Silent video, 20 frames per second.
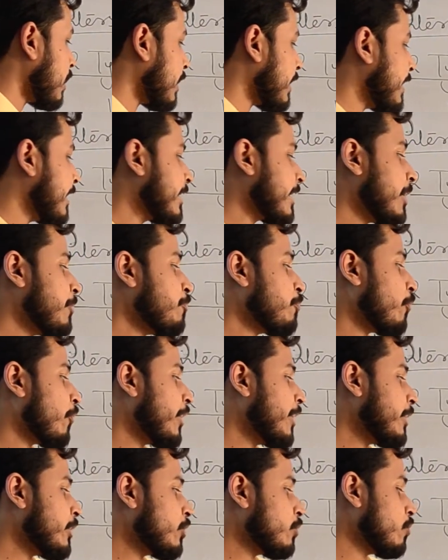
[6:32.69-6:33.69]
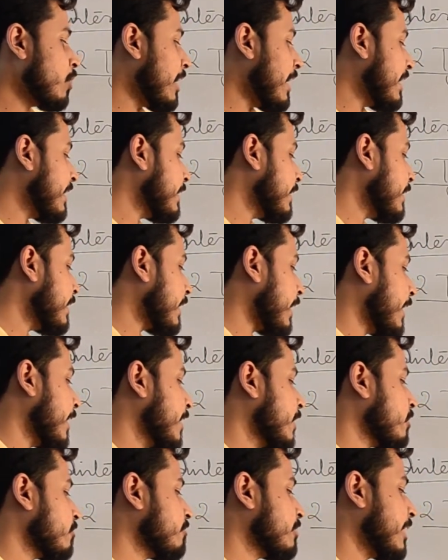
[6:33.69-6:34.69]
it can point to any
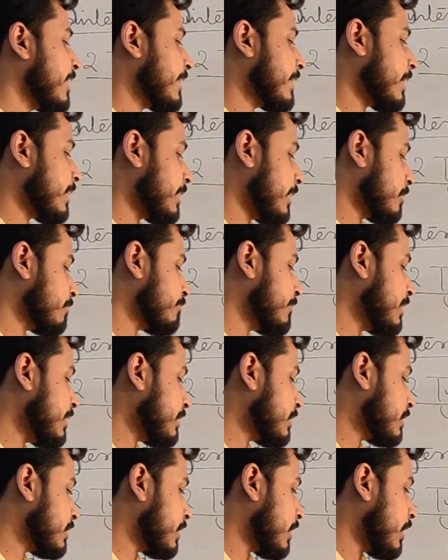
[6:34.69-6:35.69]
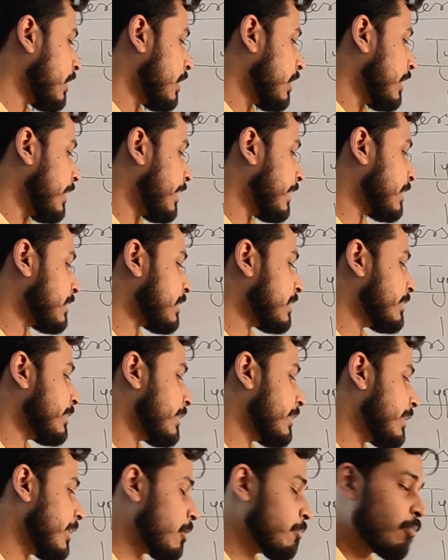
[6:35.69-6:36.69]
kind of data. That means it is a
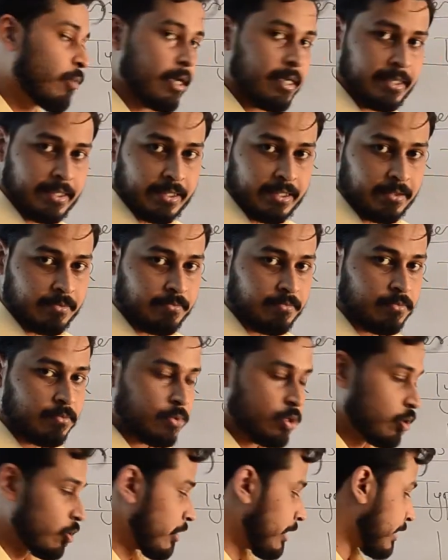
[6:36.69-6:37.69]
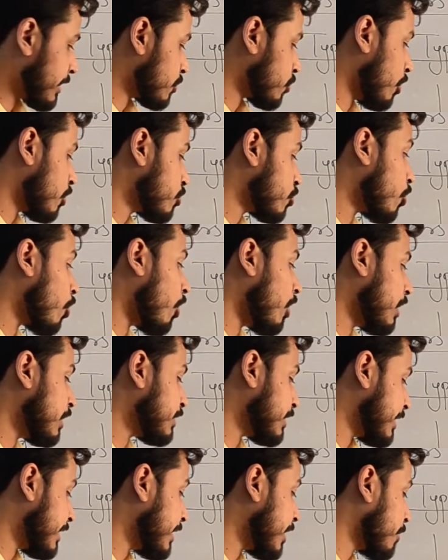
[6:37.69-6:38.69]
generic pointer. So it is also called a
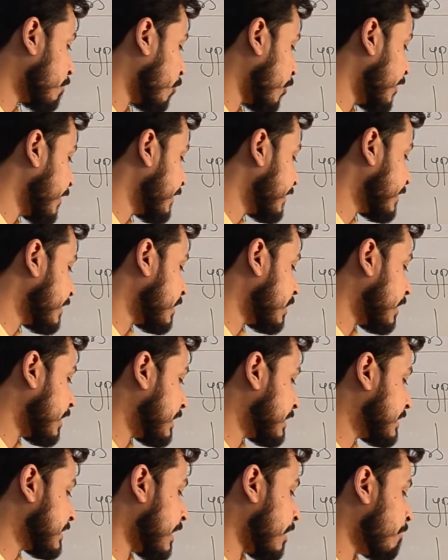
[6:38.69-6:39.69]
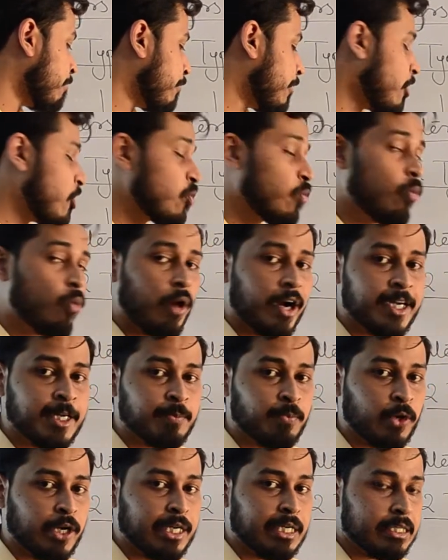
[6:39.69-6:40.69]
generic pointer. Example,
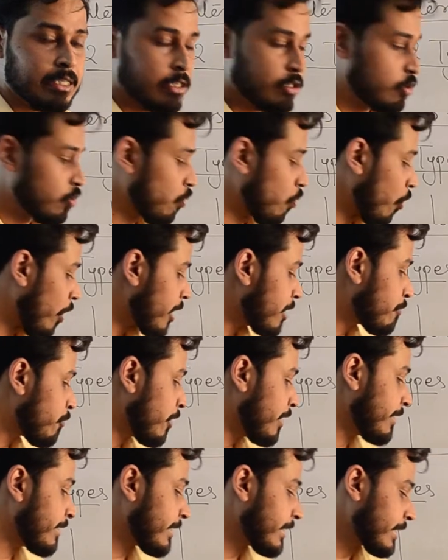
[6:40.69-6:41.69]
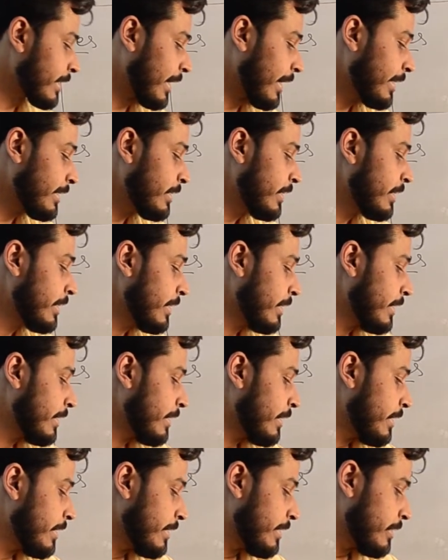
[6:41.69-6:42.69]
void pointer. So void pointer can
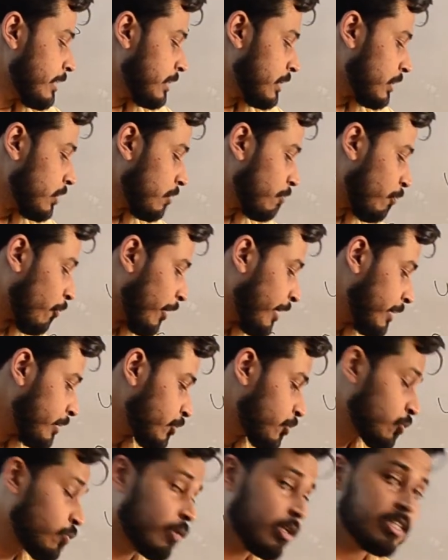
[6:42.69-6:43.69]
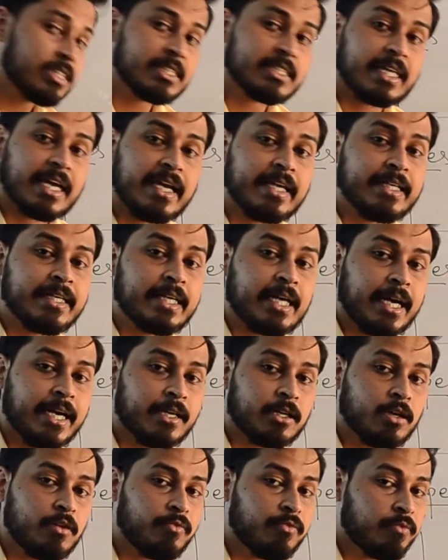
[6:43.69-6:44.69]
point towards any
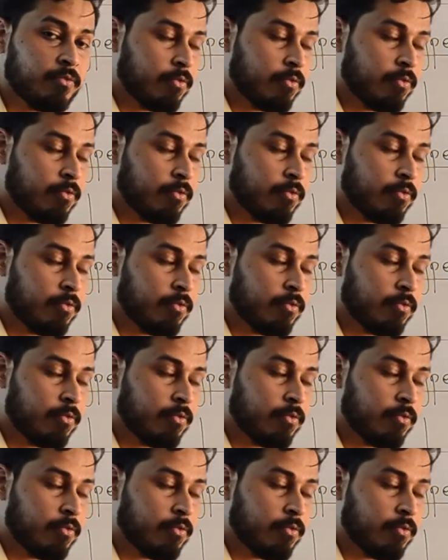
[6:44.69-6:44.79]
kind of